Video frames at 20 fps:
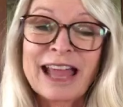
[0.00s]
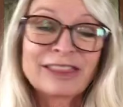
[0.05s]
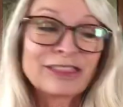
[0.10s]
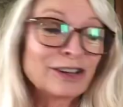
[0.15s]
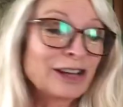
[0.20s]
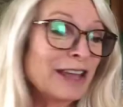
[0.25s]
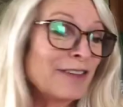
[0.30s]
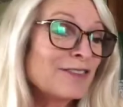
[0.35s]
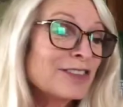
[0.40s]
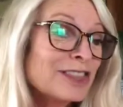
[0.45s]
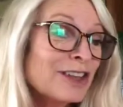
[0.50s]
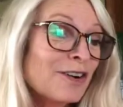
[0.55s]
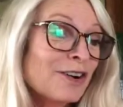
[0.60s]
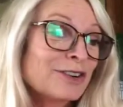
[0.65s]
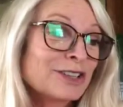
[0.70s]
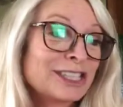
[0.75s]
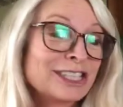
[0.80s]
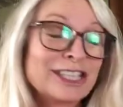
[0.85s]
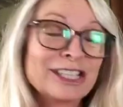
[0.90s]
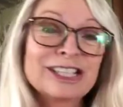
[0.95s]
even though I was
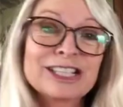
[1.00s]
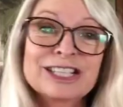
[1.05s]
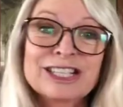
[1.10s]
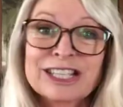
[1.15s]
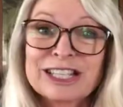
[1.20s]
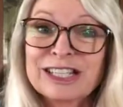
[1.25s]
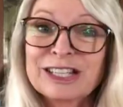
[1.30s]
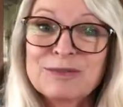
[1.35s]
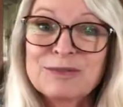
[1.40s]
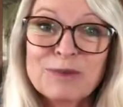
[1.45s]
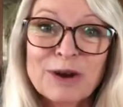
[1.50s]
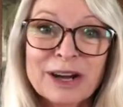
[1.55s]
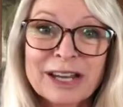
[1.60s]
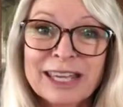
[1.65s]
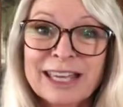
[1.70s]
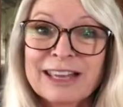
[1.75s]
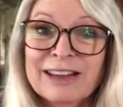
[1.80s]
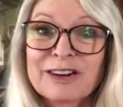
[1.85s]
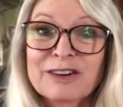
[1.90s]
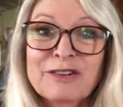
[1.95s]
diligently working
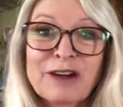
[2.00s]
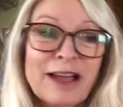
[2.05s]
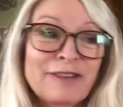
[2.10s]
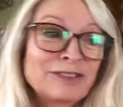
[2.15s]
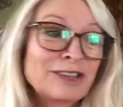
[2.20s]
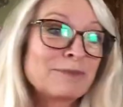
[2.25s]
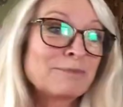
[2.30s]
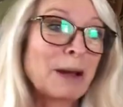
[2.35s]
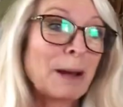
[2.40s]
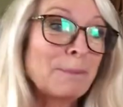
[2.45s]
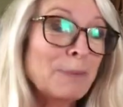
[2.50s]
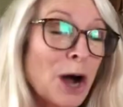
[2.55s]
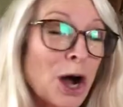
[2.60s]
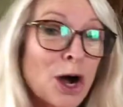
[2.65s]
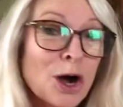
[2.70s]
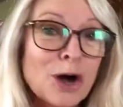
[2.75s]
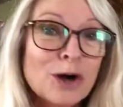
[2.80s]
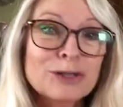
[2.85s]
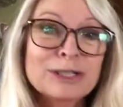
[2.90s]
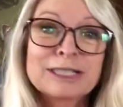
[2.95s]
on crafting my
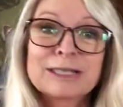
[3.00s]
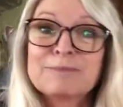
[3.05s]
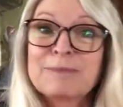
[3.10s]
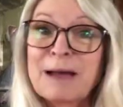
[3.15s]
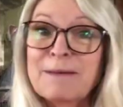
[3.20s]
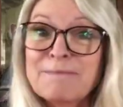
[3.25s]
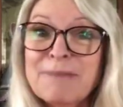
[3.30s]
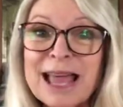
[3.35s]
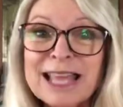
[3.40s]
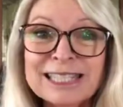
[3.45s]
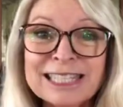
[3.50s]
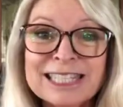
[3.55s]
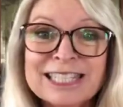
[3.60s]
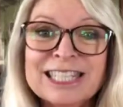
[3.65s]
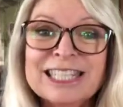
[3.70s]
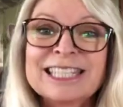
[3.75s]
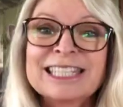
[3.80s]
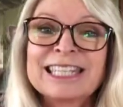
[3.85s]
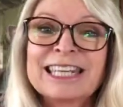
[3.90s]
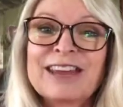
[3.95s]
posts and my messages
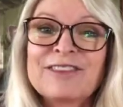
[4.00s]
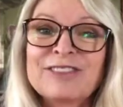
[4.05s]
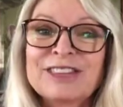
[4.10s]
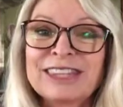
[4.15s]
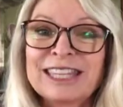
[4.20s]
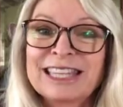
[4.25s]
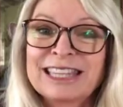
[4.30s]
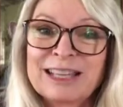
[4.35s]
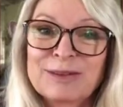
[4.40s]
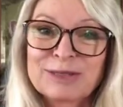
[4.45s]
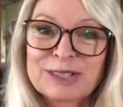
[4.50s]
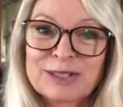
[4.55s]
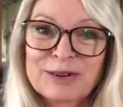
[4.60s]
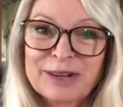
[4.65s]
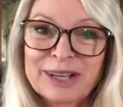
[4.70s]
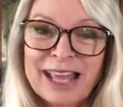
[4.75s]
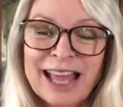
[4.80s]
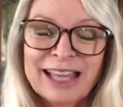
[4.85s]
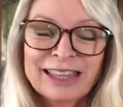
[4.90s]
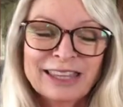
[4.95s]
and everything that was going
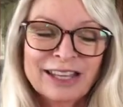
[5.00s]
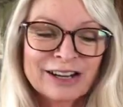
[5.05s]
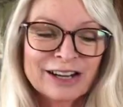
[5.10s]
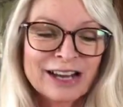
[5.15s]
out there.